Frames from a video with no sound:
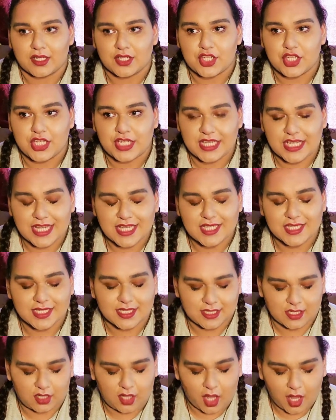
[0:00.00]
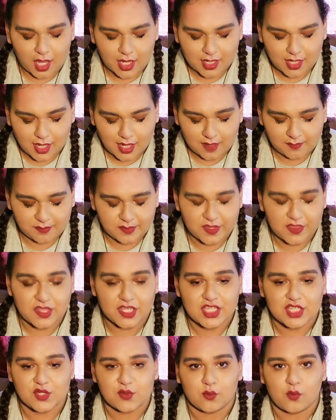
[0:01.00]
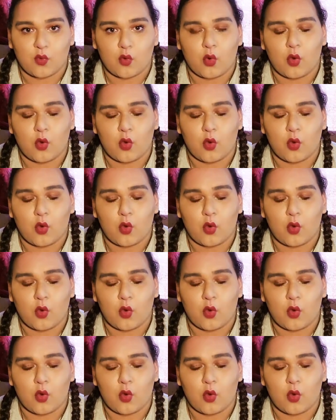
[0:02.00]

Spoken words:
she gets caught up in this